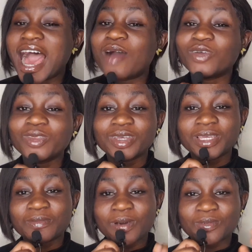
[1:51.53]
I'm not
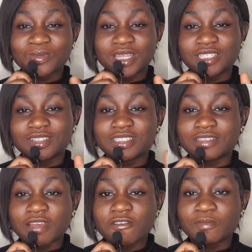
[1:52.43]
talking about people that
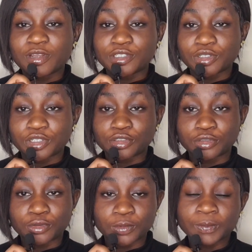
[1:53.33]
just derive pleasure in,
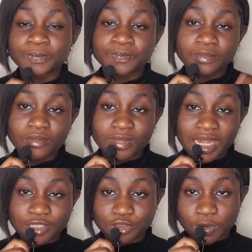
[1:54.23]
you know,
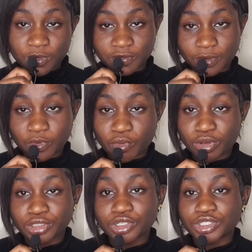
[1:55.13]
jumping from one
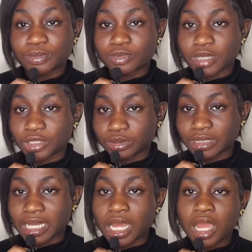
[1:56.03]
relationship to
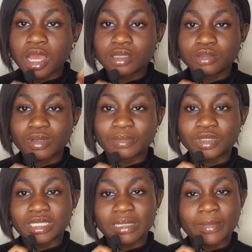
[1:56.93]
another. So I'm
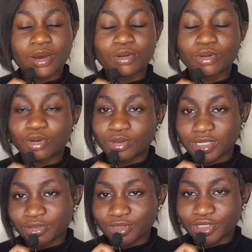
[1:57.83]
talking about
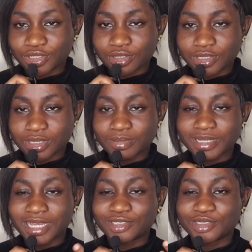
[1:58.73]
godly
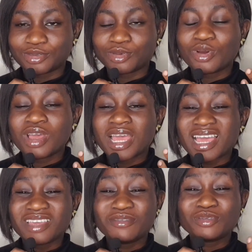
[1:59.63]
relationships, and you
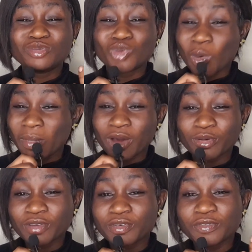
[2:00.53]
know, even
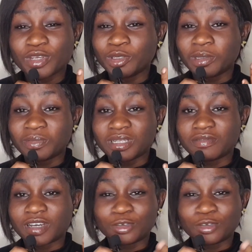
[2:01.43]
normal, even if you're not a believer,